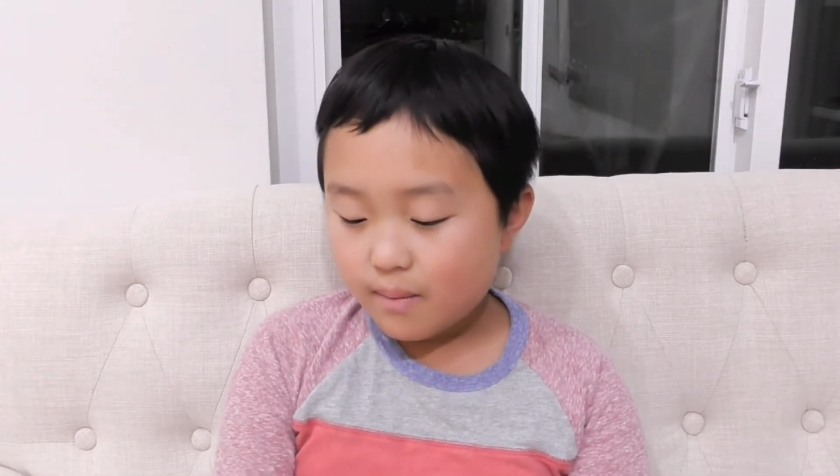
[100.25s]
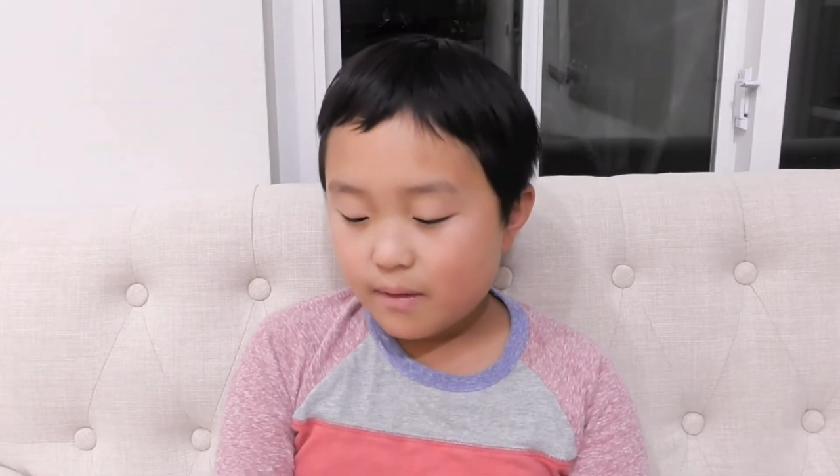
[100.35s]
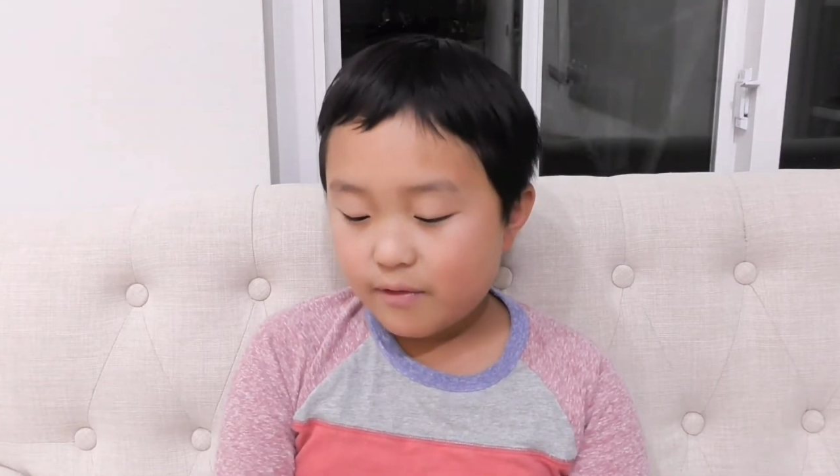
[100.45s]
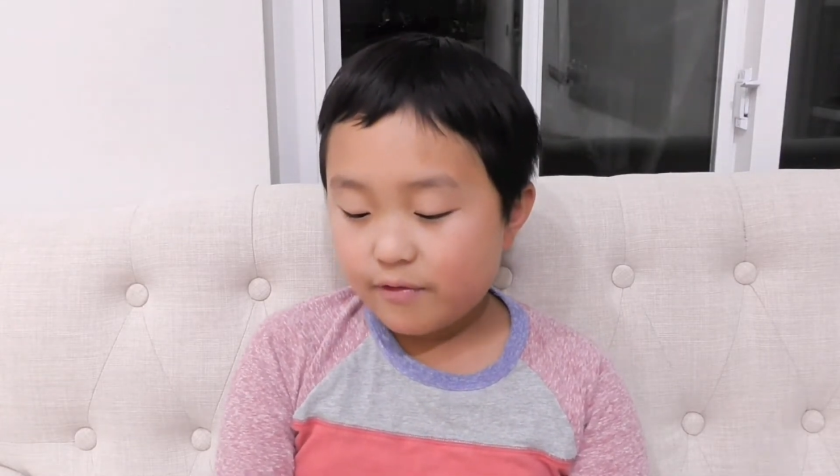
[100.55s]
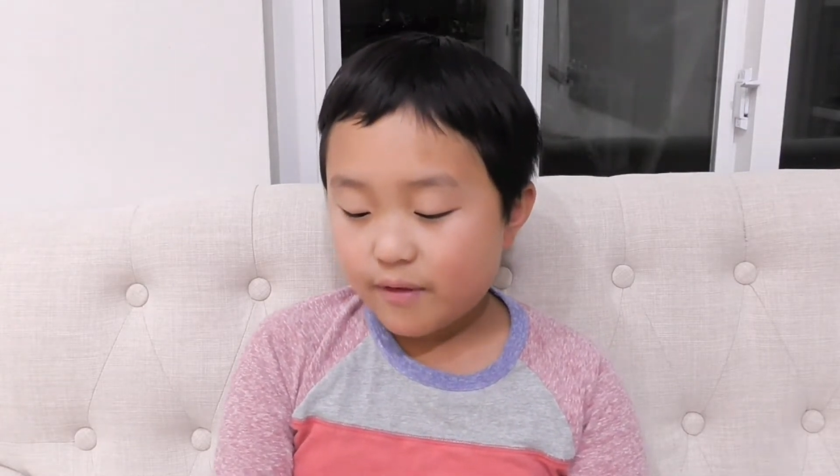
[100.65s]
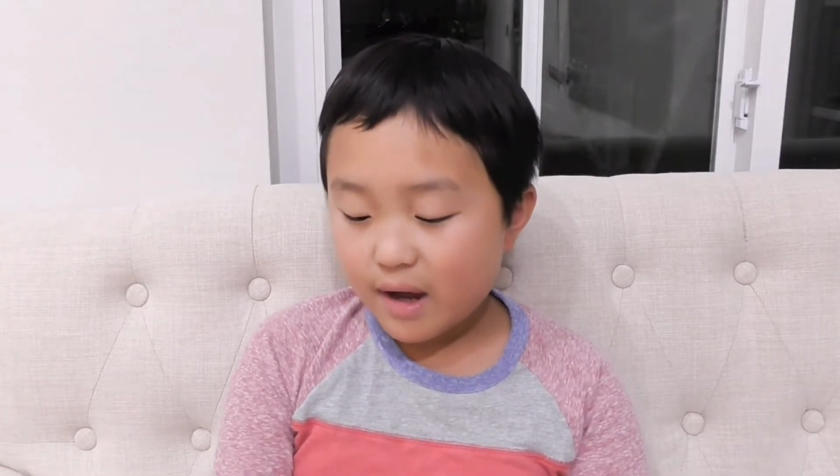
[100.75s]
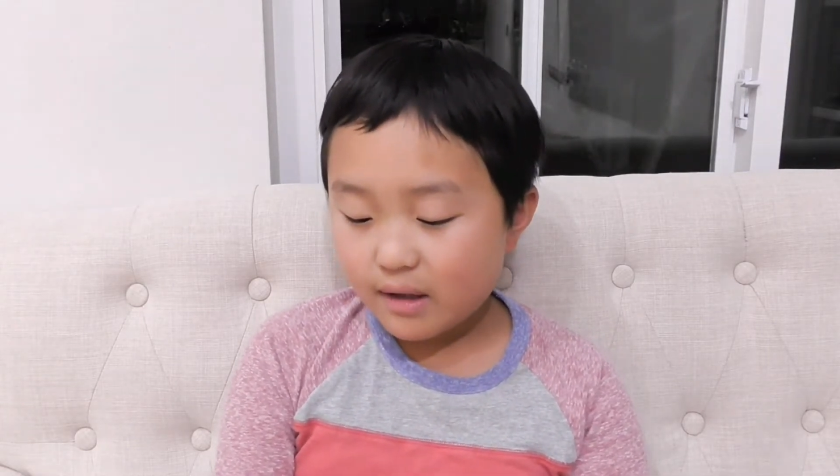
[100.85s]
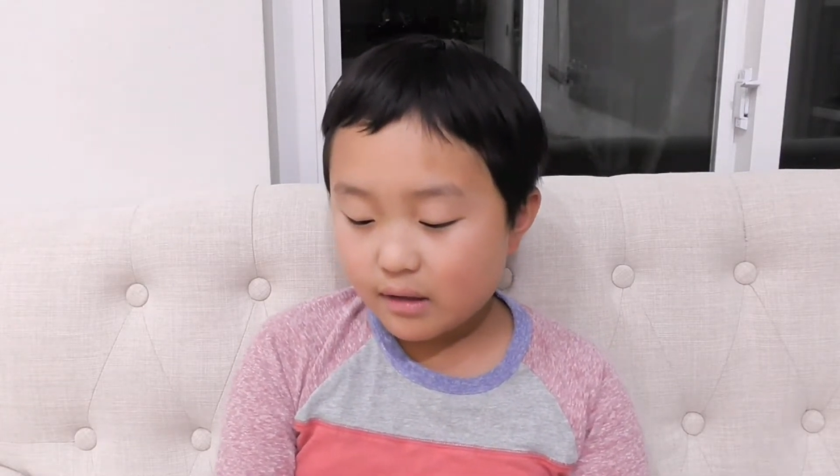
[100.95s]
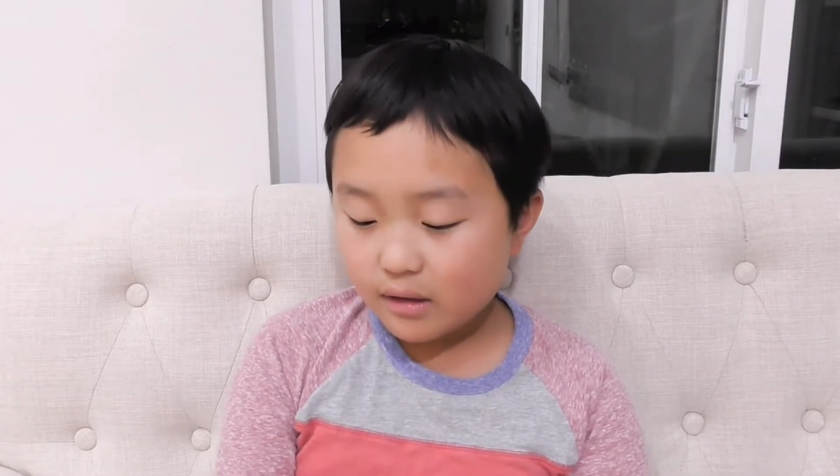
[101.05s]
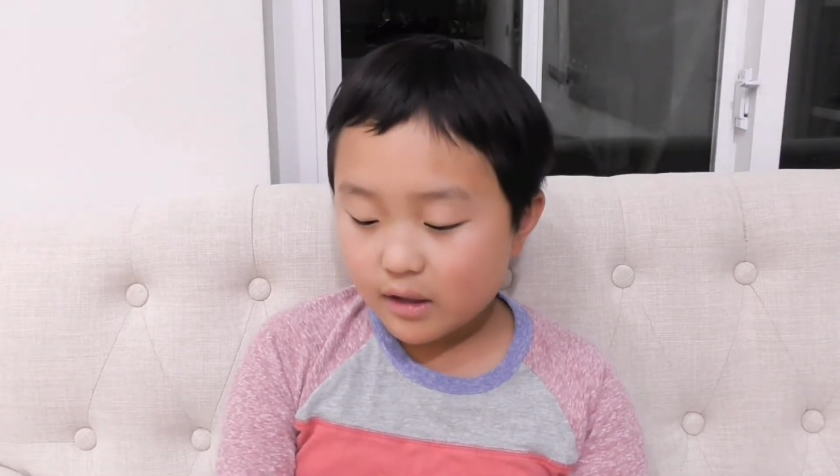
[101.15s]
but
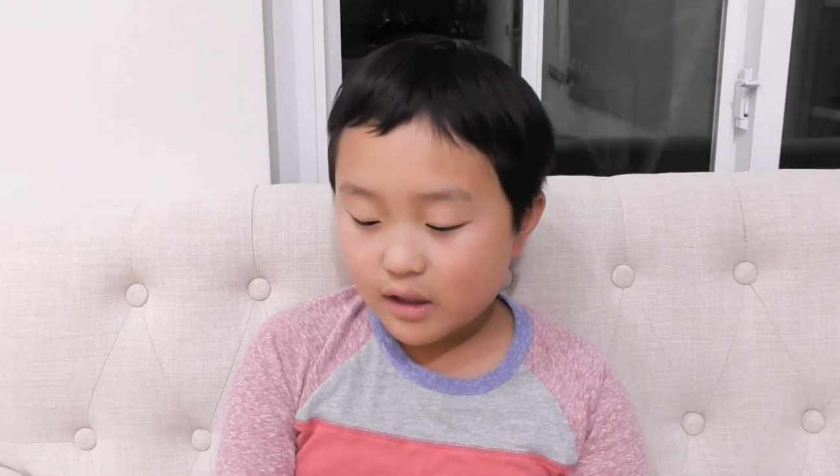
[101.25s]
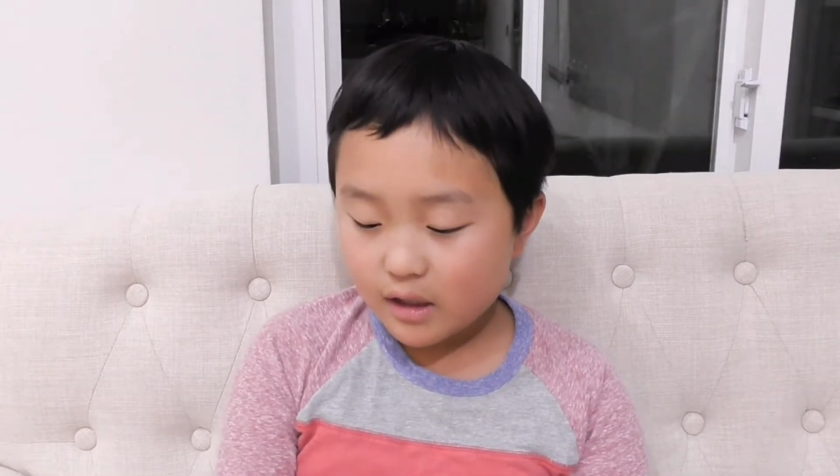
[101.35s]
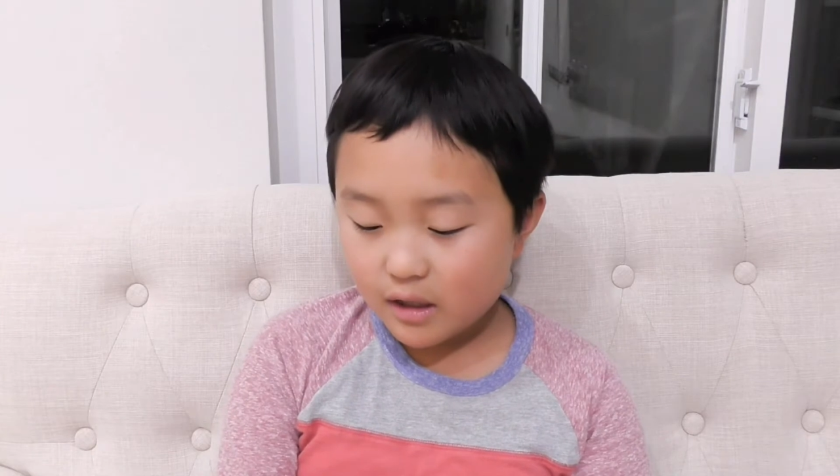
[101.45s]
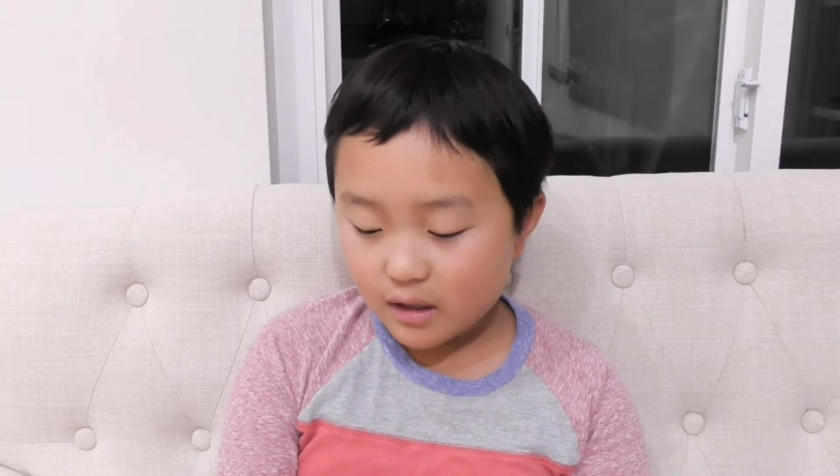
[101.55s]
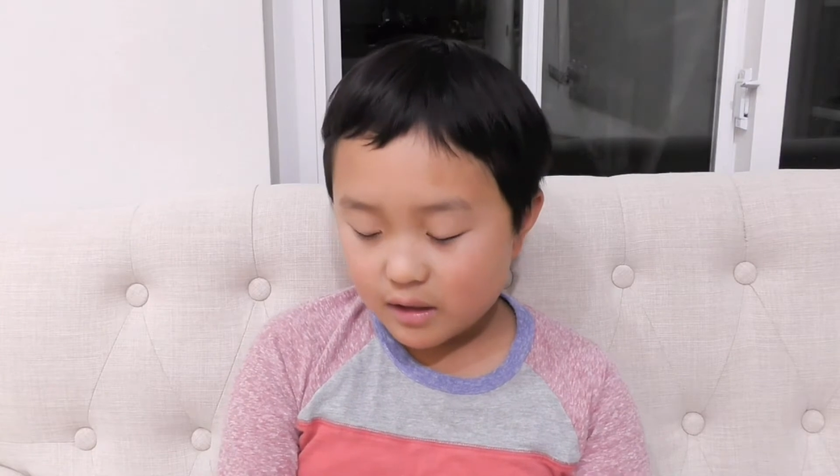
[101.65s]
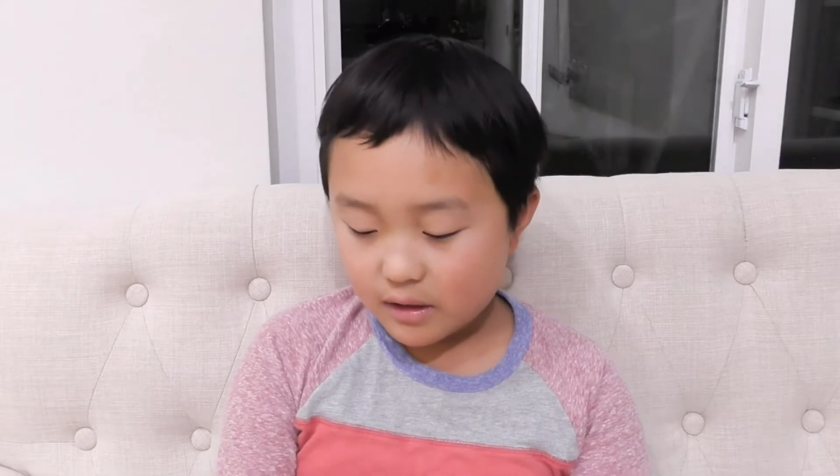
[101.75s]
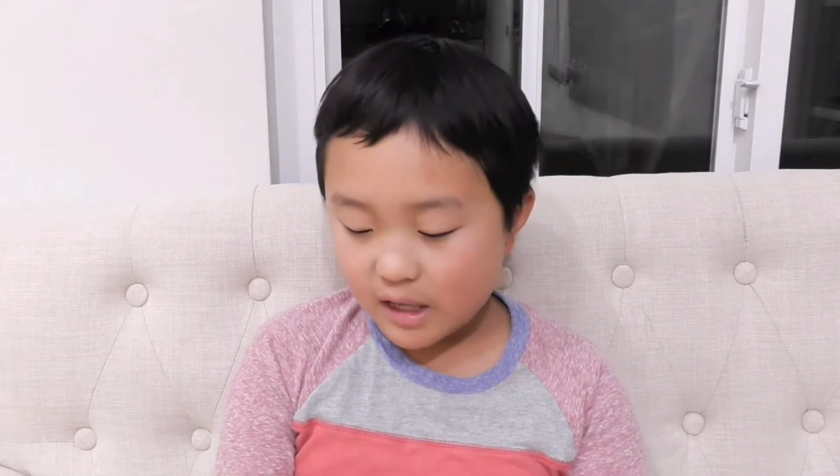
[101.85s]
finally